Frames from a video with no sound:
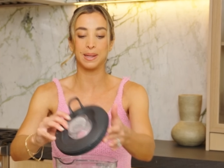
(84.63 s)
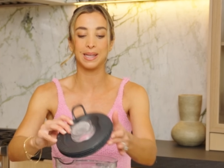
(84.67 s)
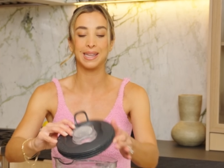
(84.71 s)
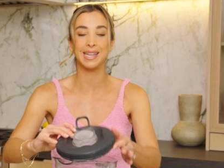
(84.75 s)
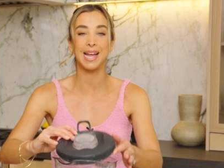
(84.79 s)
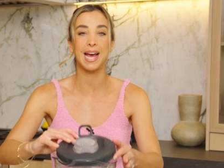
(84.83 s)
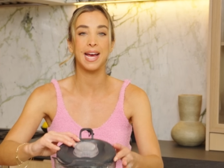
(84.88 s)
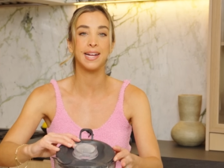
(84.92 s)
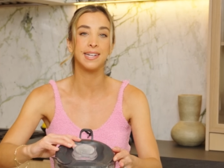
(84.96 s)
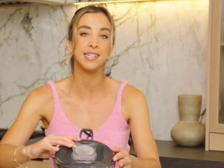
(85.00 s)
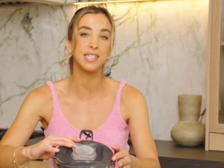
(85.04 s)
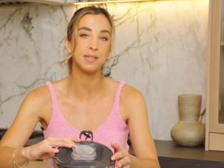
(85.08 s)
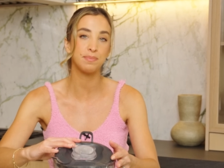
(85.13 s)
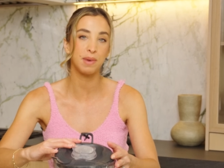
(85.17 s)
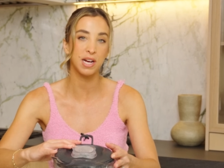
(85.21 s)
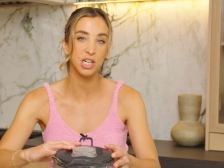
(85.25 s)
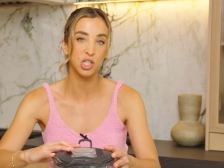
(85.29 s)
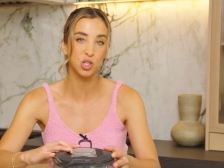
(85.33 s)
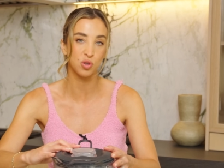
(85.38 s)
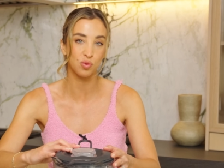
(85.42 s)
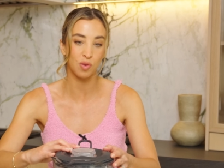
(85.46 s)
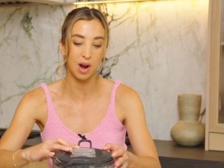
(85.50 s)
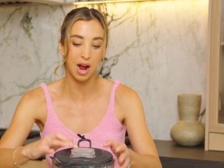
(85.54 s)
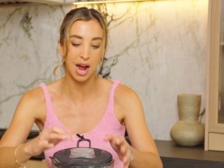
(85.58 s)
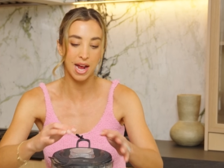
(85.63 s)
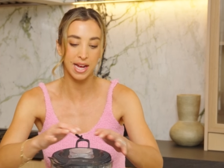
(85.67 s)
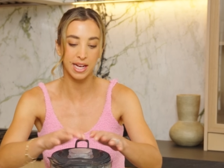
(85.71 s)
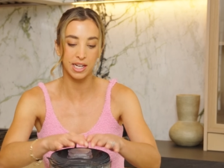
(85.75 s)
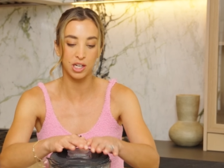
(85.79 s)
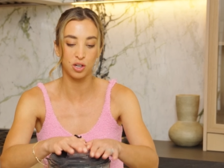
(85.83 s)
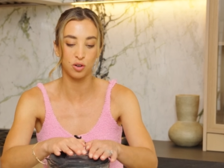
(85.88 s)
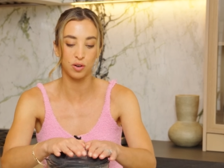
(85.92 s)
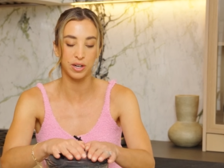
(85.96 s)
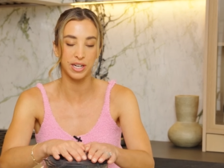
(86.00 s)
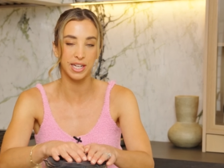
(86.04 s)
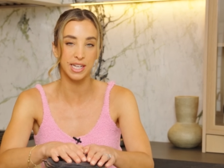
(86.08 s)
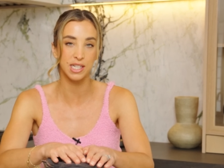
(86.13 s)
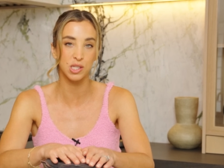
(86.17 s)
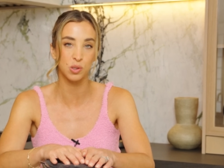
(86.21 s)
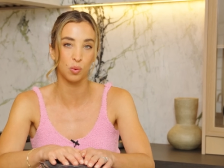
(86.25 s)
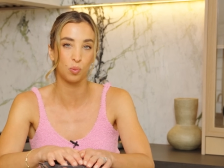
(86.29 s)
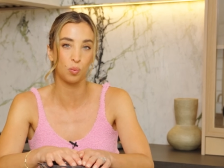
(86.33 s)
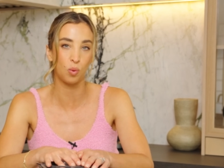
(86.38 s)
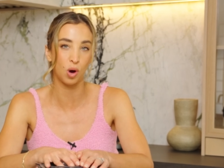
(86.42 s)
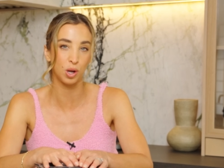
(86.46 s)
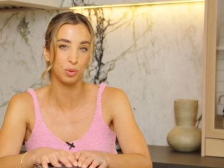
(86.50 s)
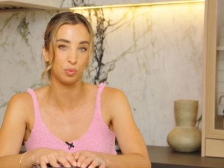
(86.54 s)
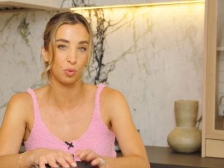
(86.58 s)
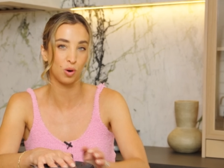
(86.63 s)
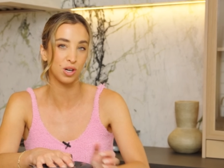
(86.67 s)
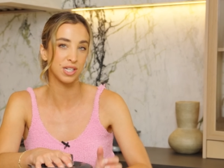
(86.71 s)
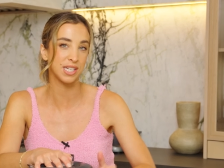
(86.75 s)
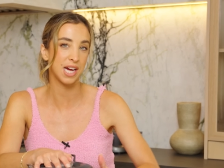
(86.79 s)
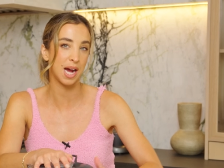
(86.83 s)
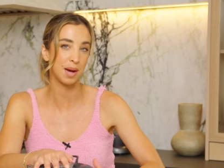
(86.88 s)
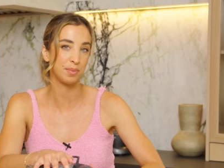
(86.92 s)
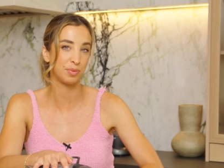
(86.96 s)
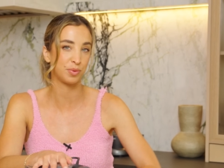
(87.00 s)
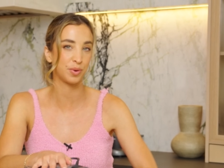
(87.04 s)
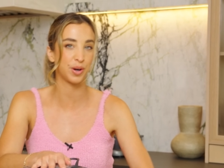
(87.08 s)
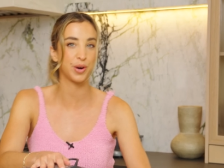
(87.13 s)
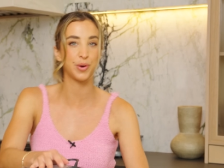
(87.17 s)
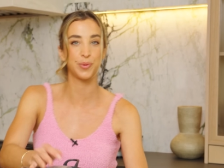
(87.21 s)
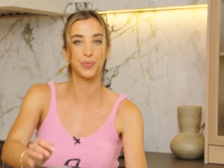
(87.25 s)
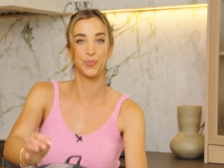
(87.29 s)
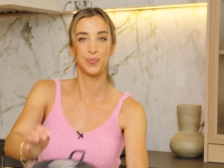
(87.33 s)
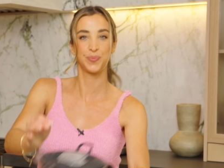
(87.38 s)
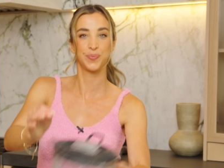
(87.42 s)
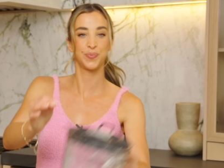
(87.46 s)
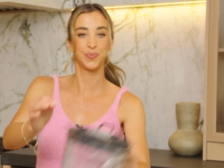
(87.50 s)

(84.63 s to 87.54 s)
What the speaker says: blend my dry ingredients one more time through.